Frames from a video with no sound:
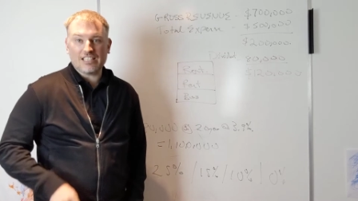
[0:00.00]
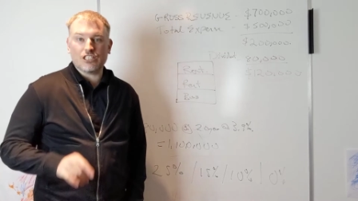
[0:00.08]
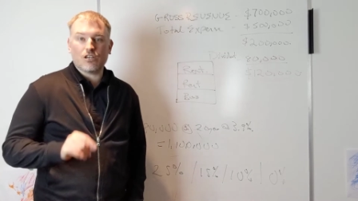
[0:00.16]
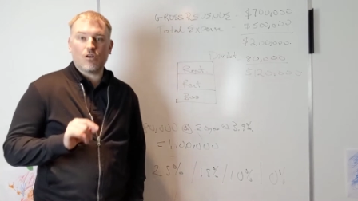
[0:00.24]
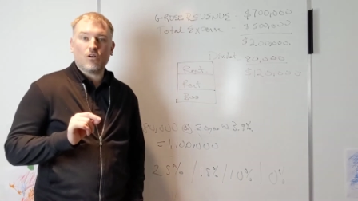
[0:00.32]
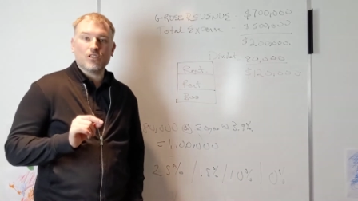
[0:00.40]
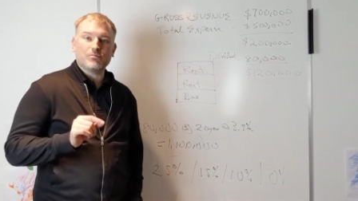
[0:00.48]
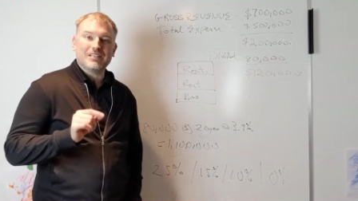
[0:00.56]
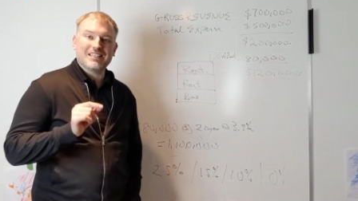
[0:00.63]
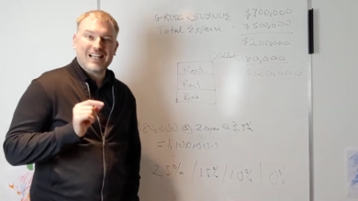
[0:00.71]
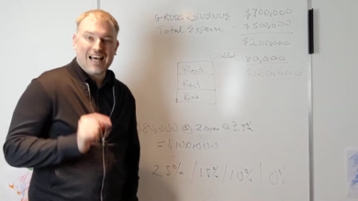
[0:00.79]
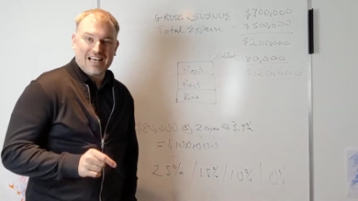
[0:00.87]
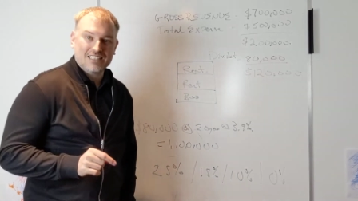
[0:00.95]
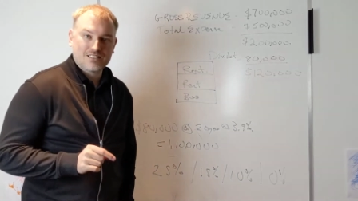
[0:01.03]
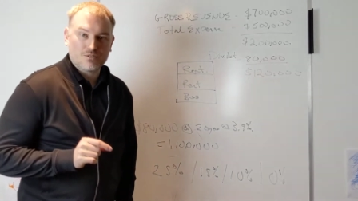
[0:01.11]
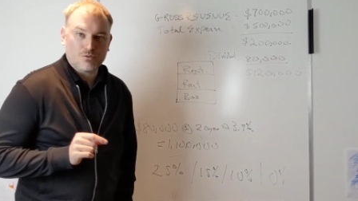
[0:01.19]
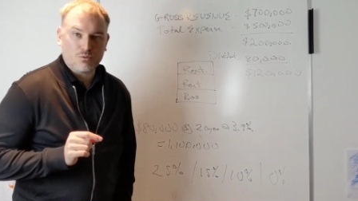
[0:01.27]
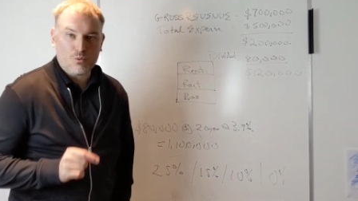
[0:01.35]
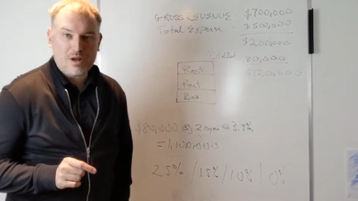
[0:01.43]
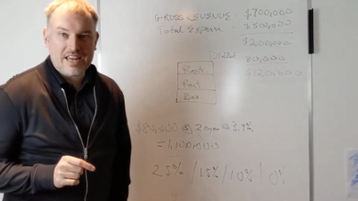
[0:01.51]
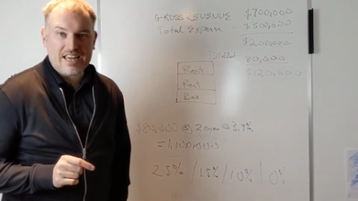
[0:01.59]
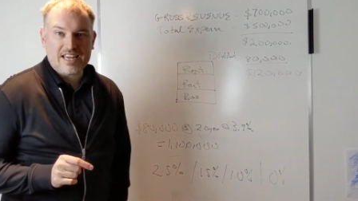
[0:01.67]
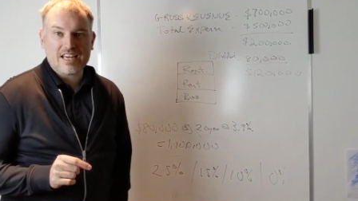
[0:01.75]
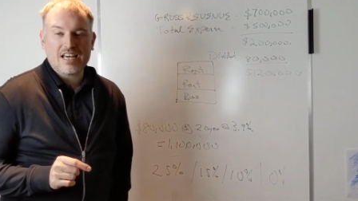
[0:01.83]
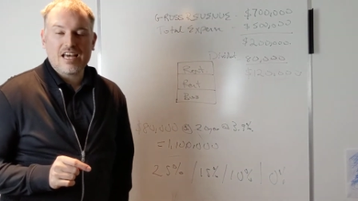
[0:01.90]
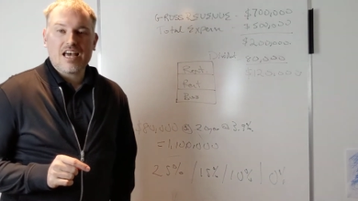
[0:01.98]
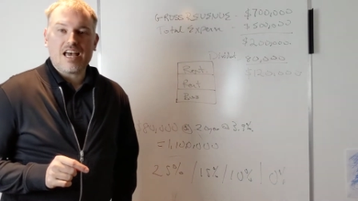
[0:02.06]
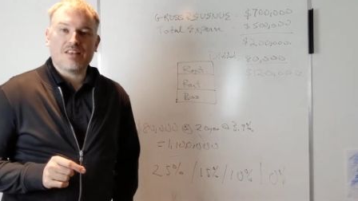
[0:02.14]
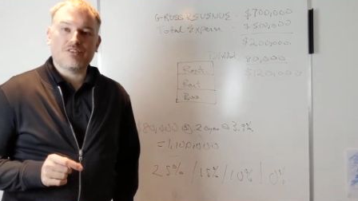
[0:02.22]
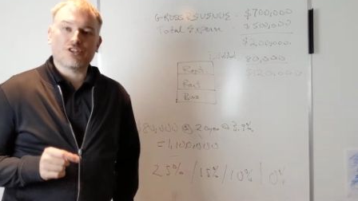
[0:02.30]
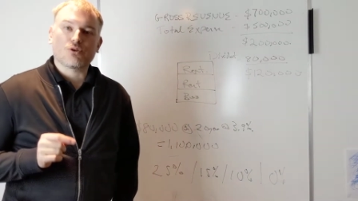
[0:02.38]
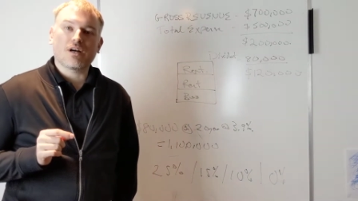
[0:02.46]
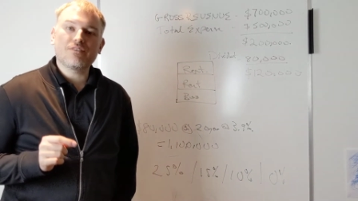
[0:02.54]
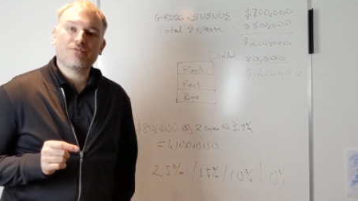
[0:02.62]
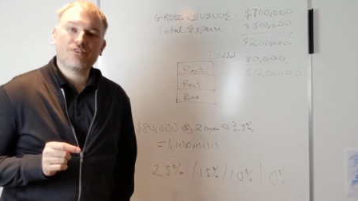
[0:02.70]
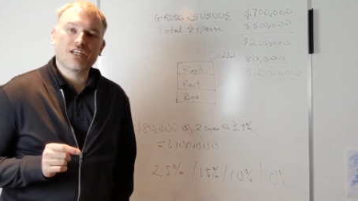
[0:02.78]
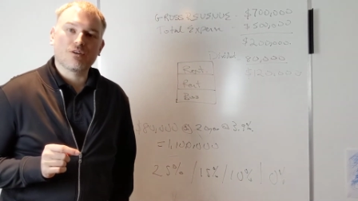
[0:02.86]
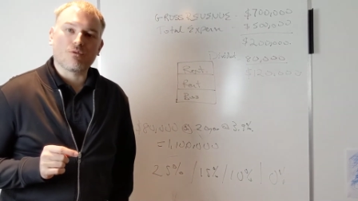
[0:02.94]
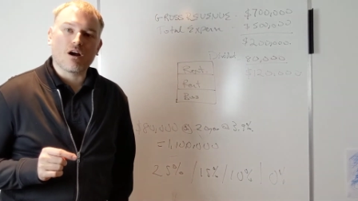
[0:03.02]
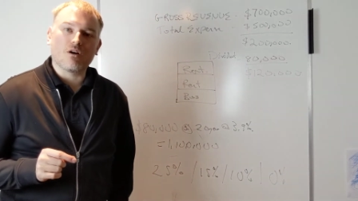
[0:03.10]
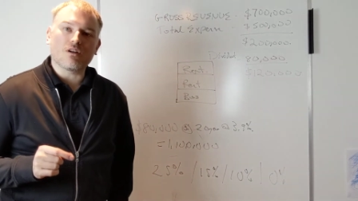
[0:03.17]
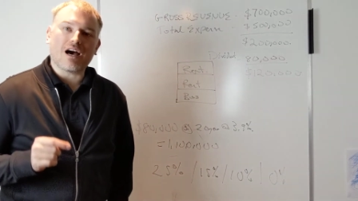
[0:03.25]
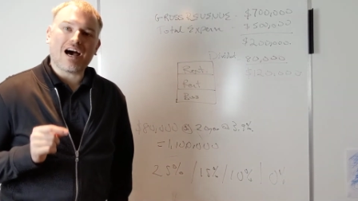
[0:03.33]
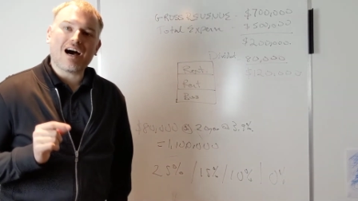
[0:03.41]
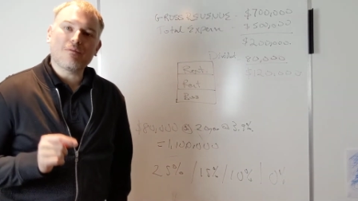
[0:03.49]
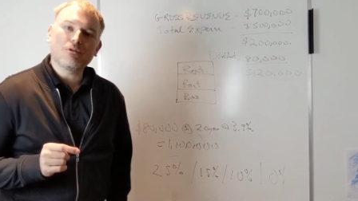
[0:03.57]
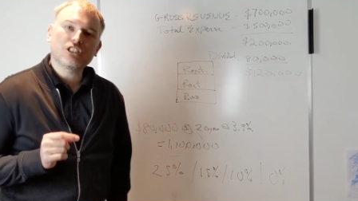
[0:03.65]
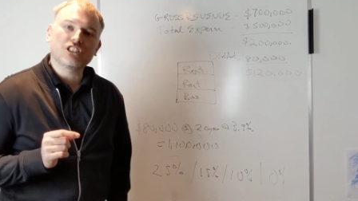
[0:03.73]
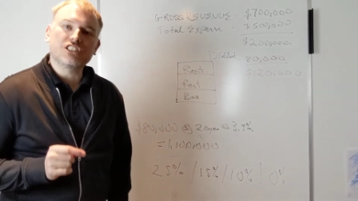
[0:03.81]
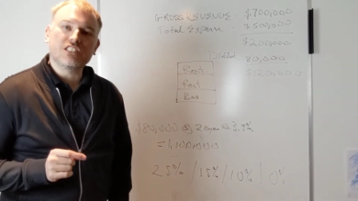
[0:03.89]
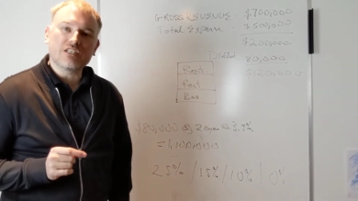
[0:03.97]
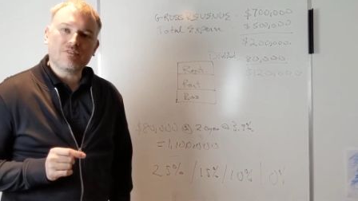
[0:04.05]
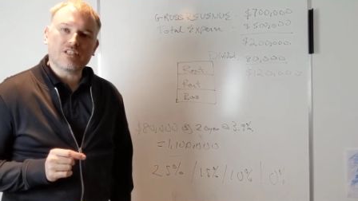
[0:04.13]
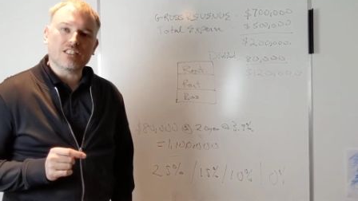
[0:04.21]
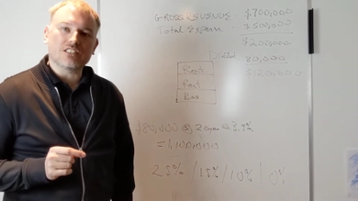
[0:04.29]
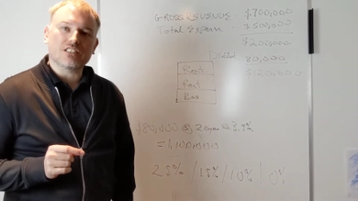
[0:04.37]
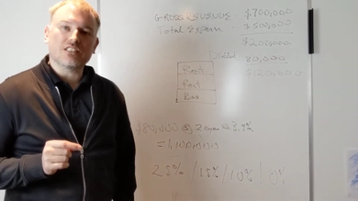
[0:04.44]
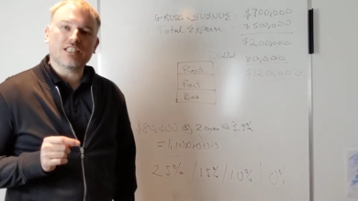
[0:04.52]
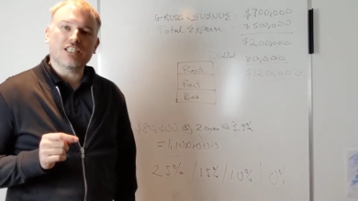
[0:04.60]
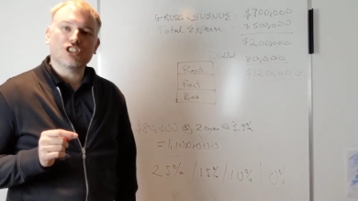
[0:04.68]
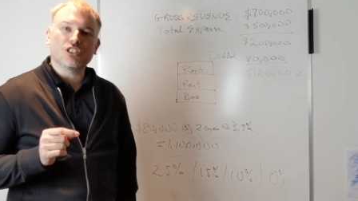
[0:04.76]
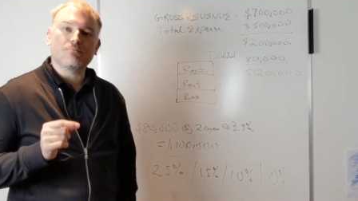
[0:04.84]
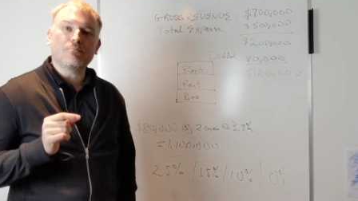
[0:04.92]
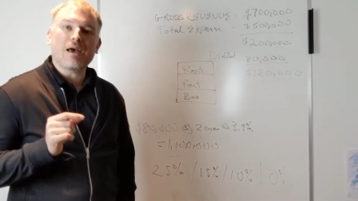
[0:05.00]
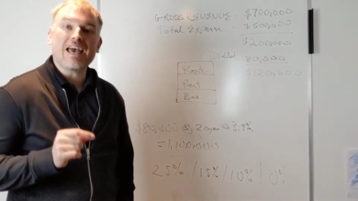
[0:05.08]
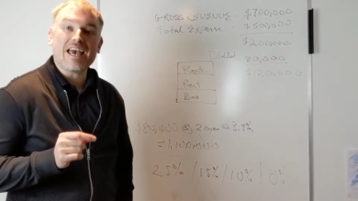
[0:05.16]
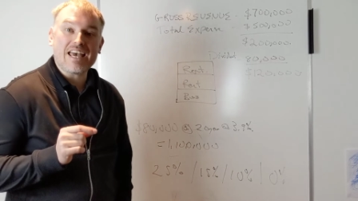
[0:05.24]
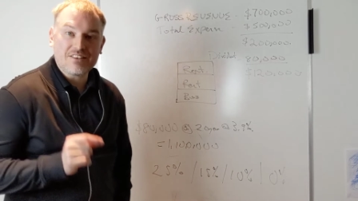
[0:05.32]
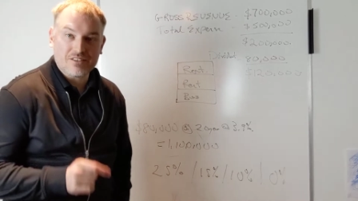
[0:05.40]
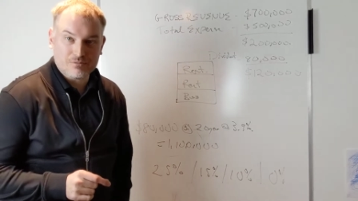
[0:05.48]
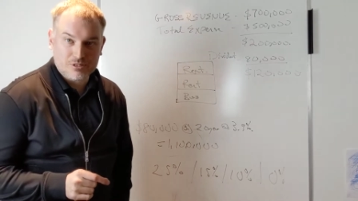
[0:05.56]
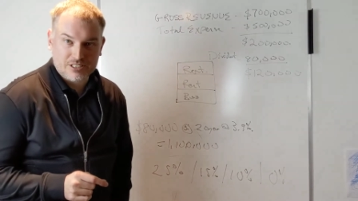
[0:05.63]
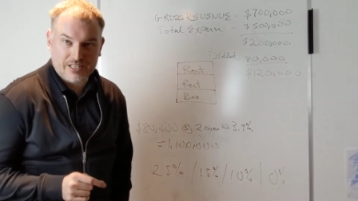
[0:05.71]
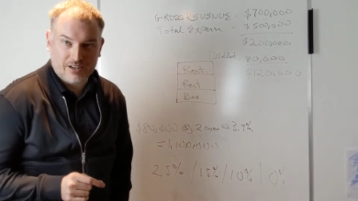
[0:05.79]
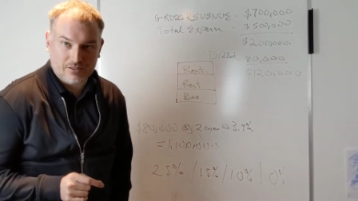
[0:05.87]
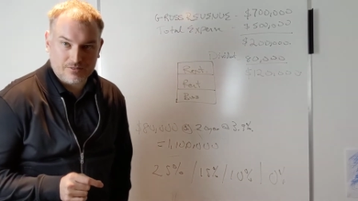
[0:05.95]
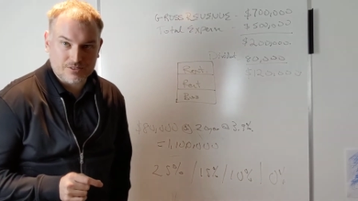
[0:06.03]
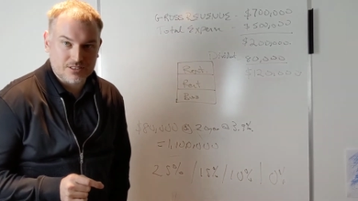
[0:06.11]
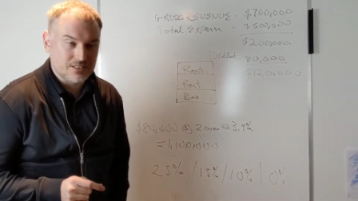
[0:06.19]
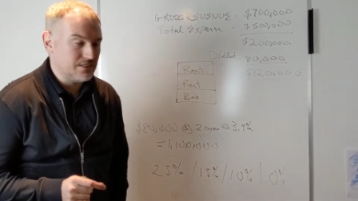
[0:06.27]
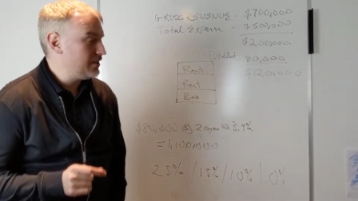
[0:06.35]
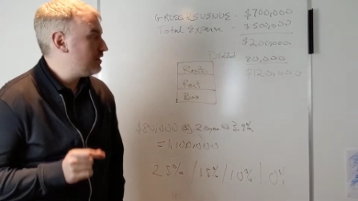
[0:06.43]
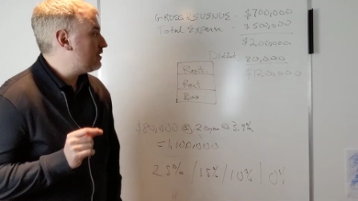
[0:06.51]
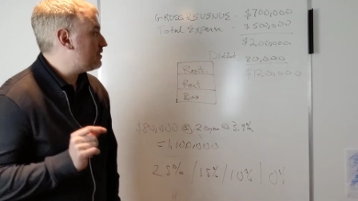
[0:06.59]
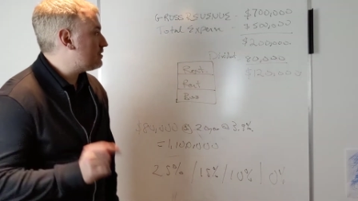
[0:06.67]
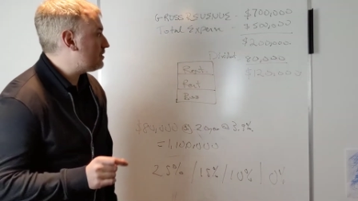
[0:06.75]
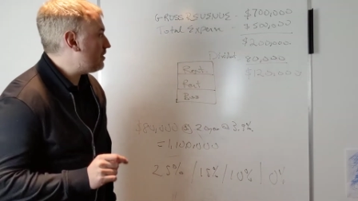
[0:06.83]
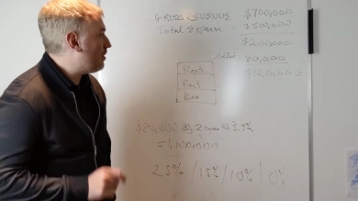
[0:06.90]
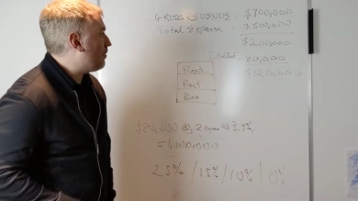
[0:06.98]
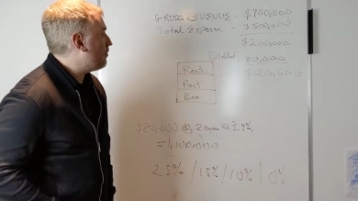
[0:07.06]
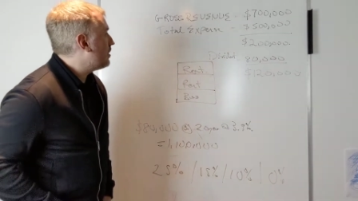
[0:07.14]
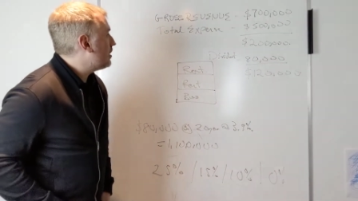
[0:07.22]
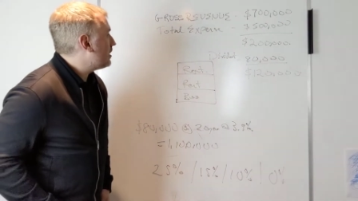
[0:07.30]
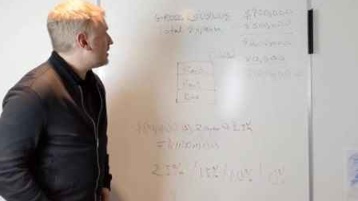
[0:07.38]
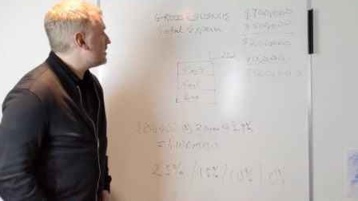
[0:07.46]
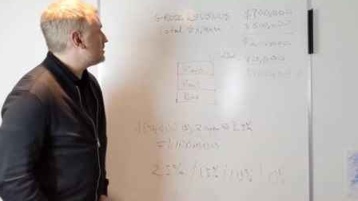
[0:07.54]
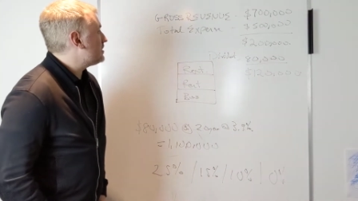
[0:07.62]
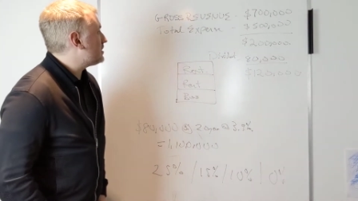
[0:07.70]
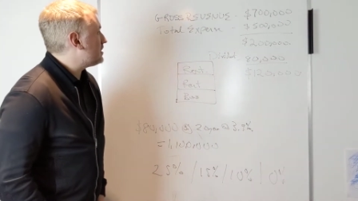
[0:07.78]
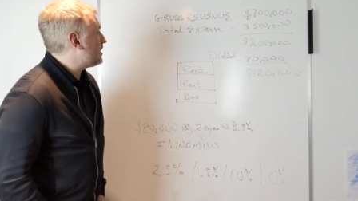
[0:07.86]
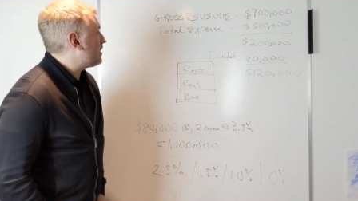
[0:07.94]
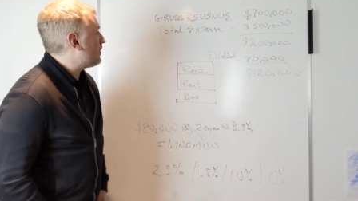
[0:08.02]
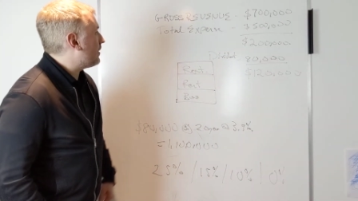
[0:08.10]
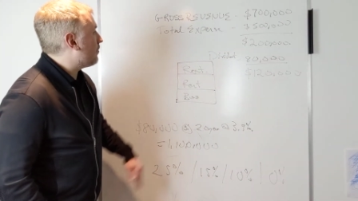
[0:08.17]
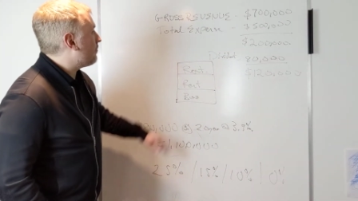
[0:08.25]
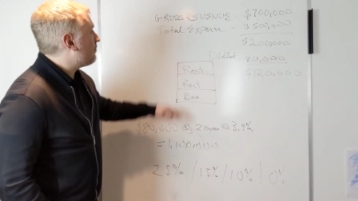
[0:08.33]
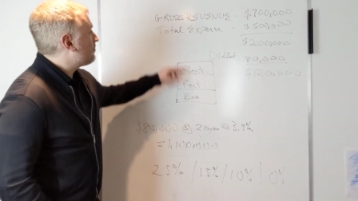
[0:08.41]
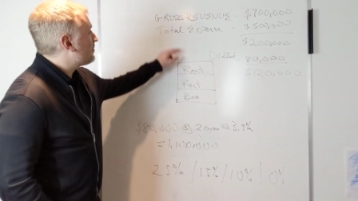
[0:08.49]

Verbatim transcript: actually called me last week, and they're trying to figure out how much dividends they should pay themselves. So here's the scenario.